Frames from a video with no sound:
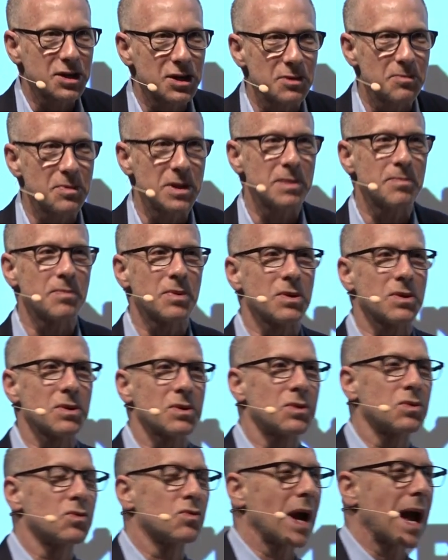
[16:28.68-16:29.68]
to the
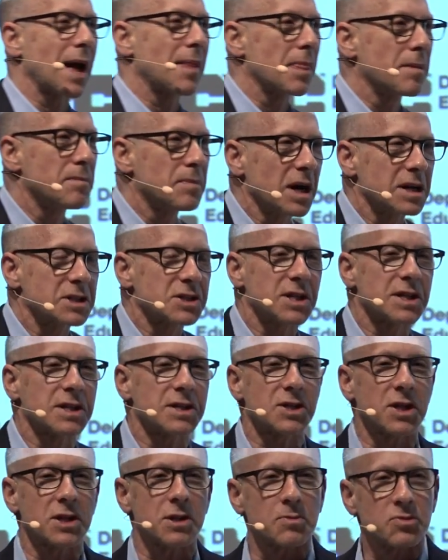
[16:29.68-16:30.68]
people who ran the
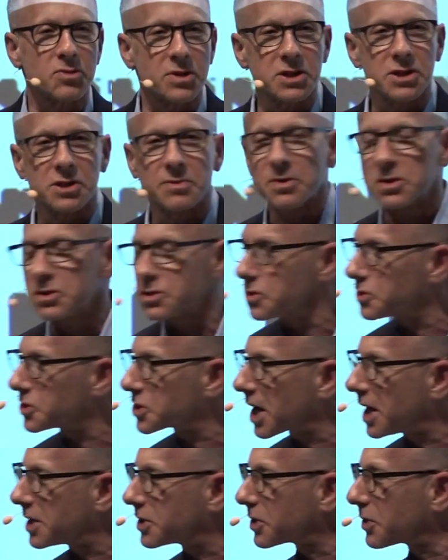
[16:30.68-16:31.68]
buses and the principals who
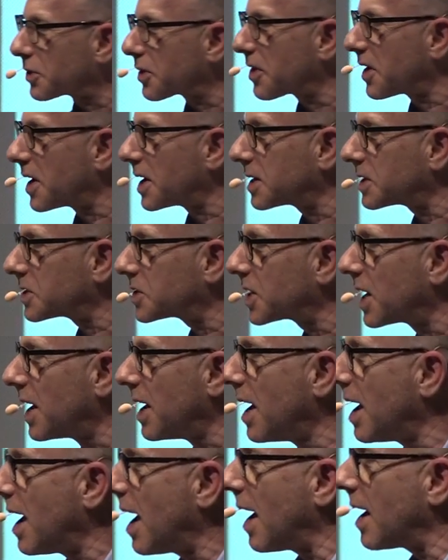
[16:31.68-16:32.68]
scheduled things.
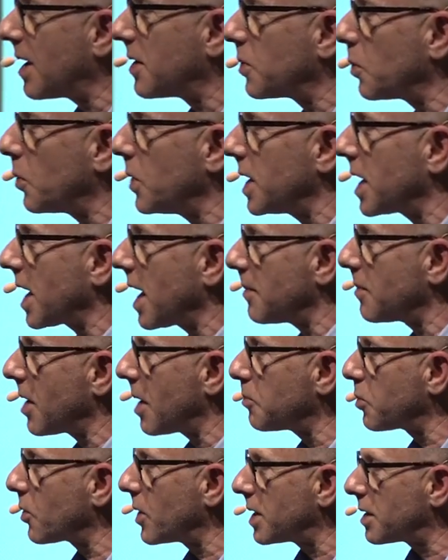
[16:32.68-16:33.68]
And we came
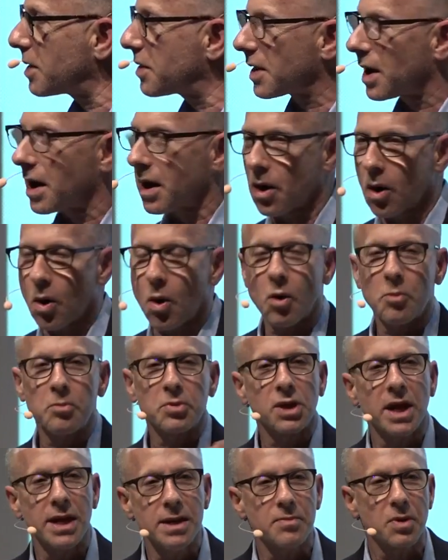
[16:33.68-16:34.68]
up with uh, a whole
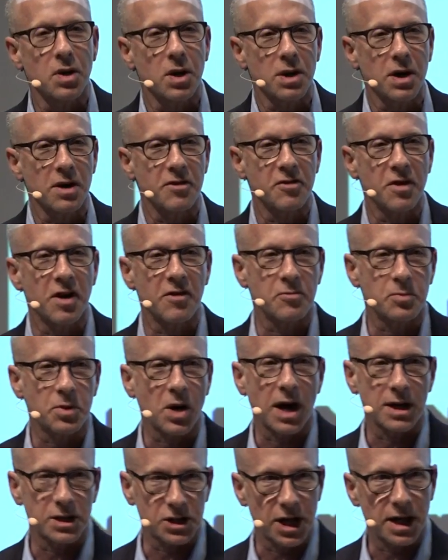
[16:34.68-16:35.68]
playbook of, of
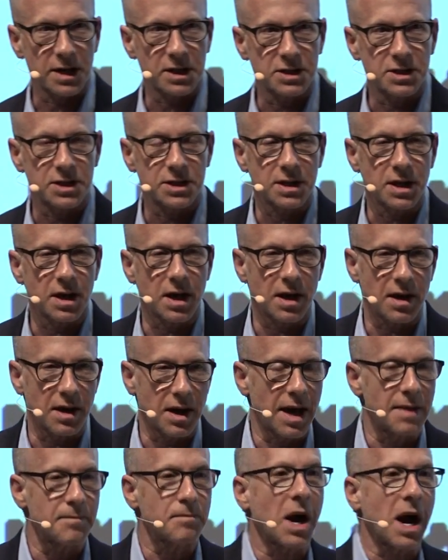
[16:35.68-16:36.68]
projects uh,
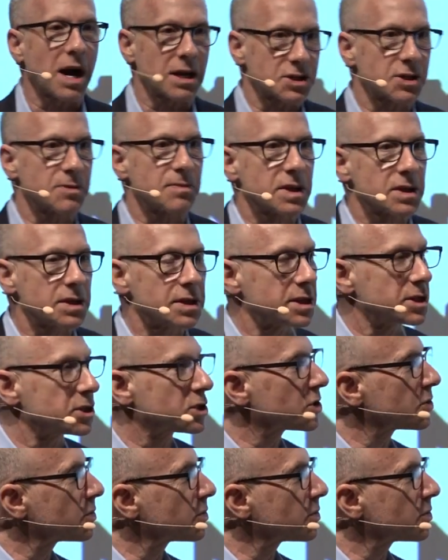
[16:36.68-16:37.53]
and possibilities